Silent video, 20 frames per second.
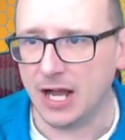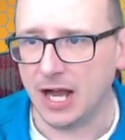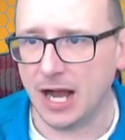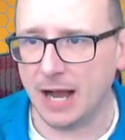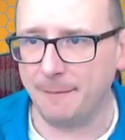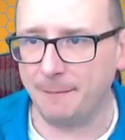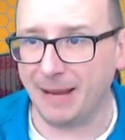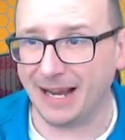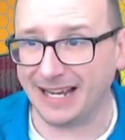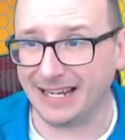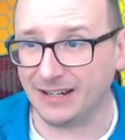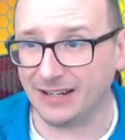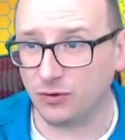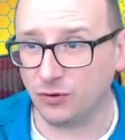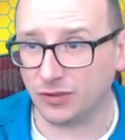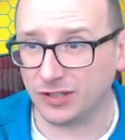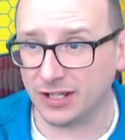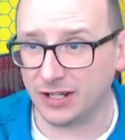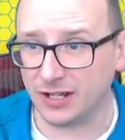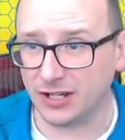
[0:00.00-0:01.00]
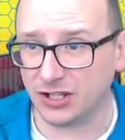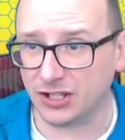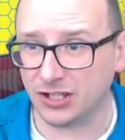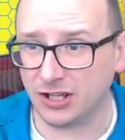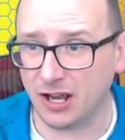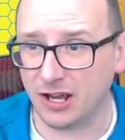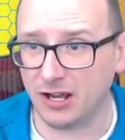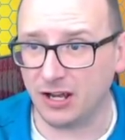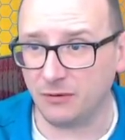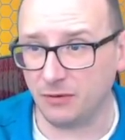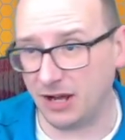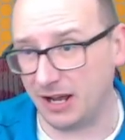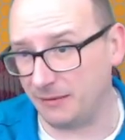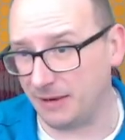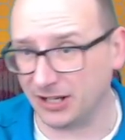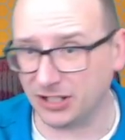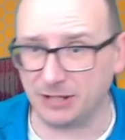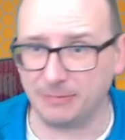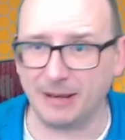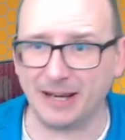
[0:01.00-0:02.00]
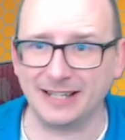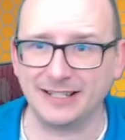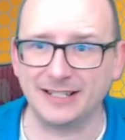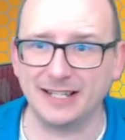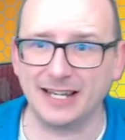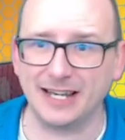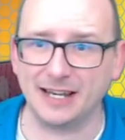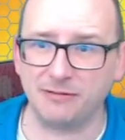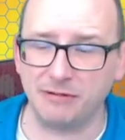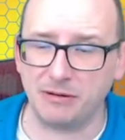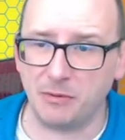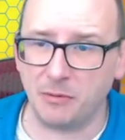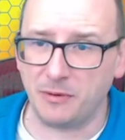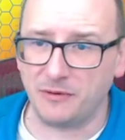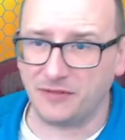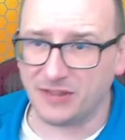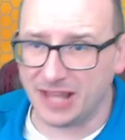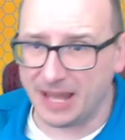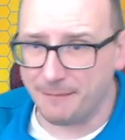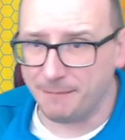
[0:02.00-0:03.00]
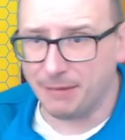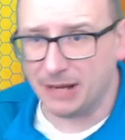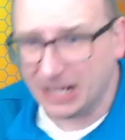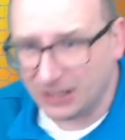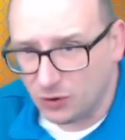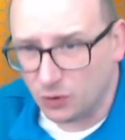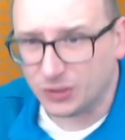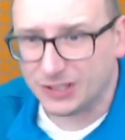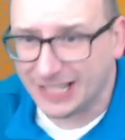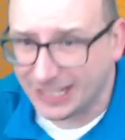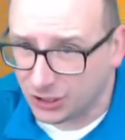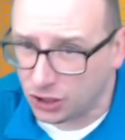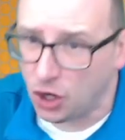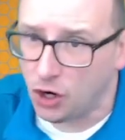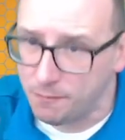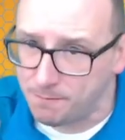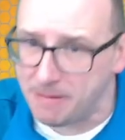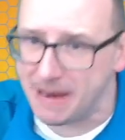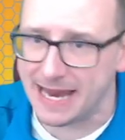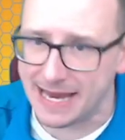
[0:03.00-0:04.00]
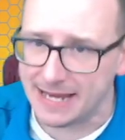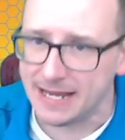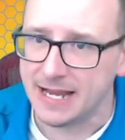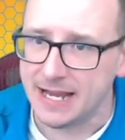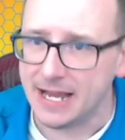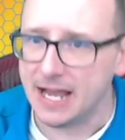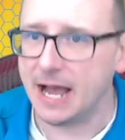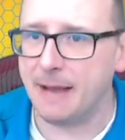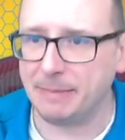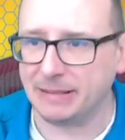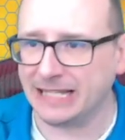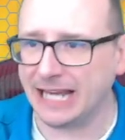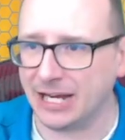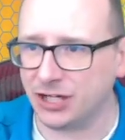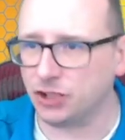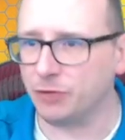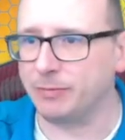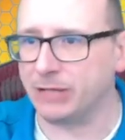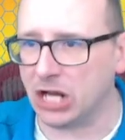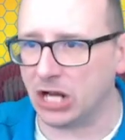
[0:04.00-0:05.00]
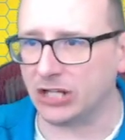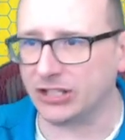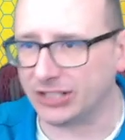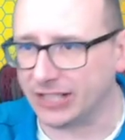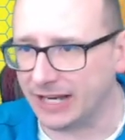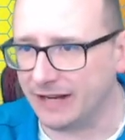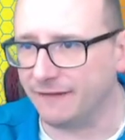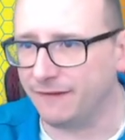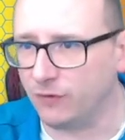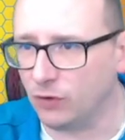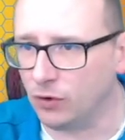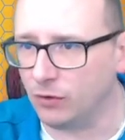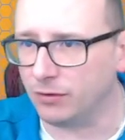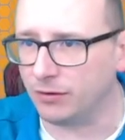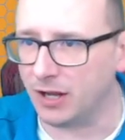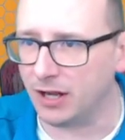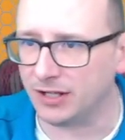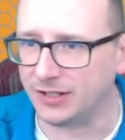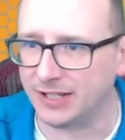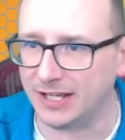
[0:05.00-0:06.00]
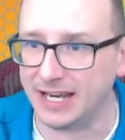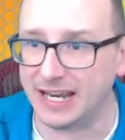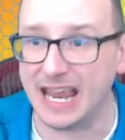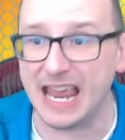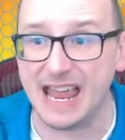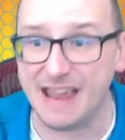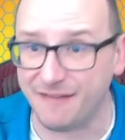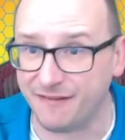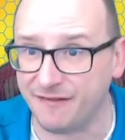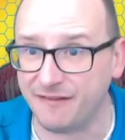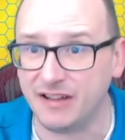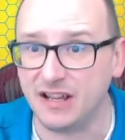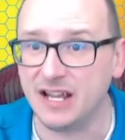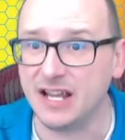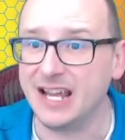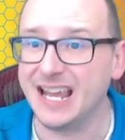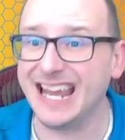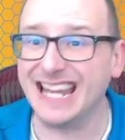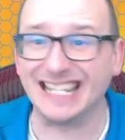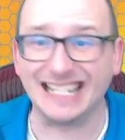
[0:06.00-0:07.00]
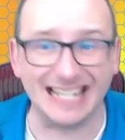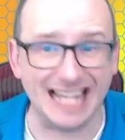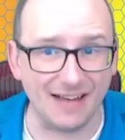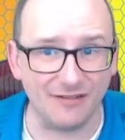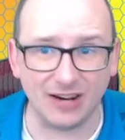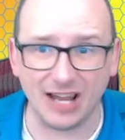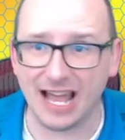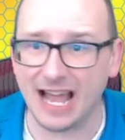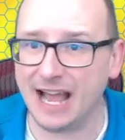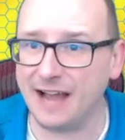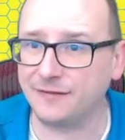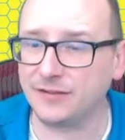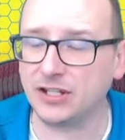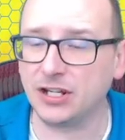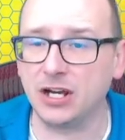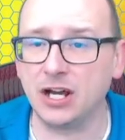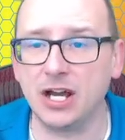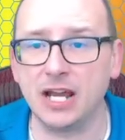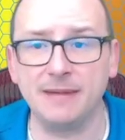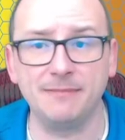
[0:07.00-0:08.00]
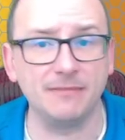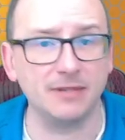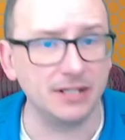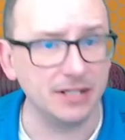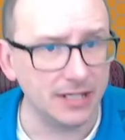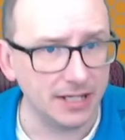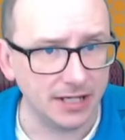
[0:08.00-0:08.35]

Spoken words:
I'm back in, of course, I'm actually back in City, 3-1 win for them. But of course, this could be a potential banana skin for City if it's level at half time.